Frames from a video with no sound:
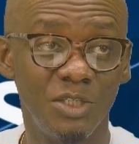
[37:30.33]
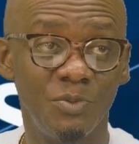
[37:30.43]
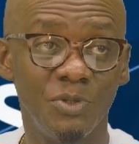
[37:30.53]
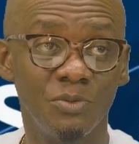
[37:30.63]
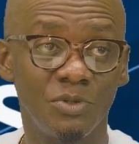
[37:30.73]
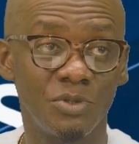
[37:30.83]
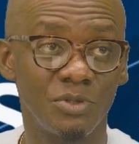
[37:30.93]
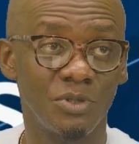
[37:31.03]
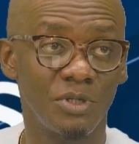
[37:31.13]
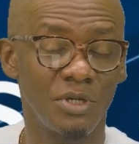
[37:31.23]

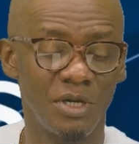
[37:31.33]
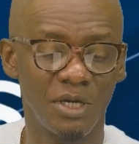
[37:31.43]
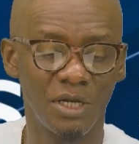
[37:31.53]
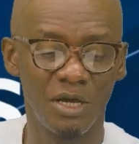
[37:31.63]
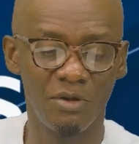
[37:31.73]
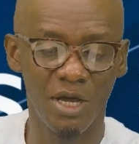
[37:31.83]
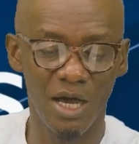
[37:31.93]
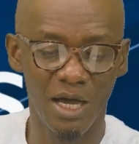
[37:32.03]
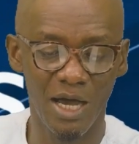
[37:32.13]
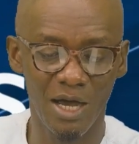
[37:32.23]
disputes.
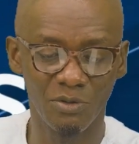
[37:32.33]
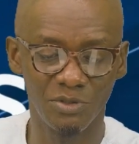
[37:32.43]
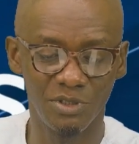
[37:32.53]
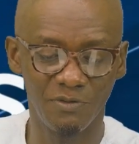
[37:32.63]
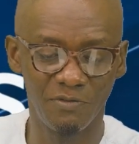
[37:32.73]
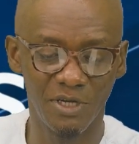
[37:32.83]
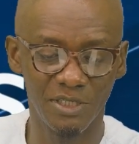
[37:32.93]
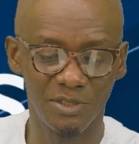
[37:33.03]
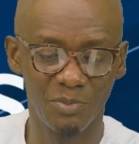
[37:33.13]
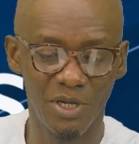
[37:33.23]
Clearinghouse
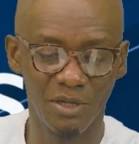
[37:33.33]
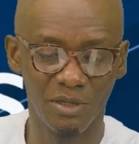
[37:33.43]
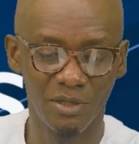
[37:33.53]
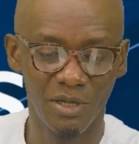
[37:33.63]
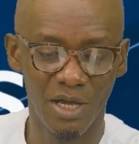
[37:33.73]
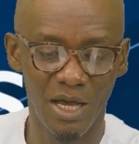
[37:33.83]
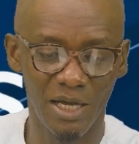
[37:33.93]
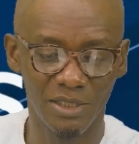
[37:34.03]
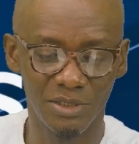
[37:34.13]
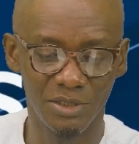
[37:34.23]
defers Bell
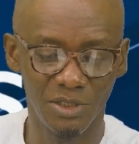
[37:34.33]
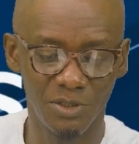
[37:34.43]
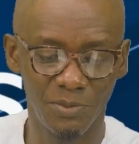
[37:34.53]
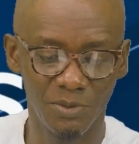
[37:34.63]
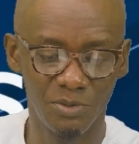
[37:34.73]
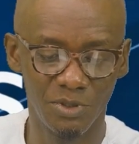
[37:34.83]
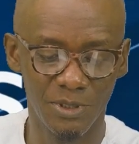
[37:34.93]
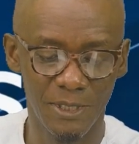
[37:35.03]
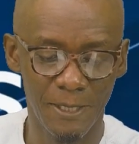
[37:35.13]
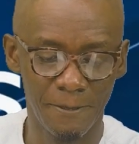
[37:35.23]
Act
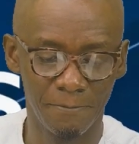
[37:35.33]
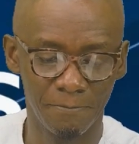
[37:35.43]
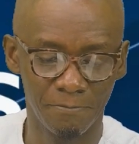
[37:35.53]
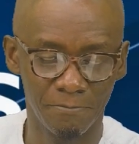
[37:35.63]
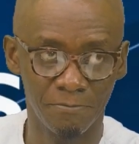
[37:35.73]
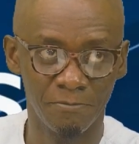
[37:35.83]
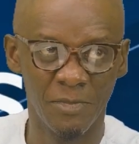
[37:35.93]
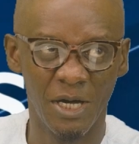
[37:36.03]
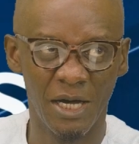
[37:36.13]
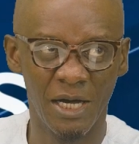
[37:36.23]
disputes.
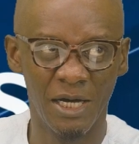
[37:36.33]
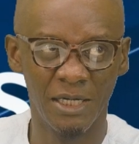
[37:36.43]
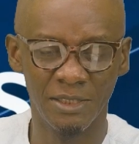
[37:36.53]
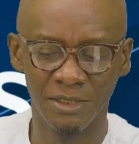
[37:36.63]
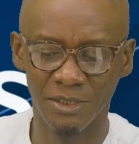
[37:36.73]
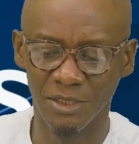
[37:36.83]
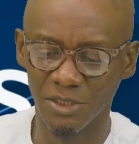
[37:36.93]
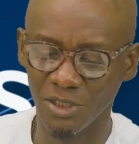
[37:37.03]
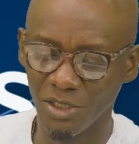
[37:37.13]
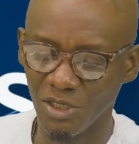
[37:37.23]
And
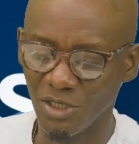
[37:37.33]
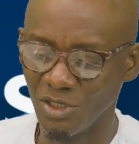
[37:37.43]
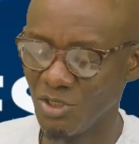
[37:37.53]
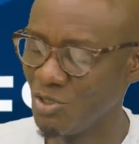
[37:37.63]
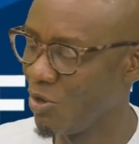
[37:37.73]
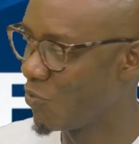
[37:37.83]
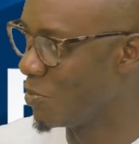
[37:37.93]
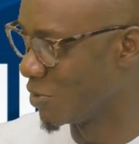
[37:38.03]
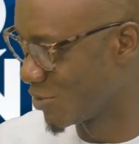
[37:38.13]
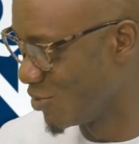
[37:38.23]

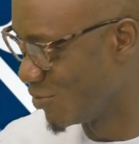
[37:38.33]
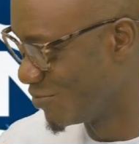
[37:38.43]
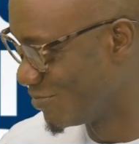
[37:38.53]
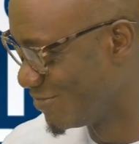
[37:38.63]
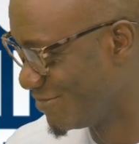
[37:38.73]
Doc, we must go.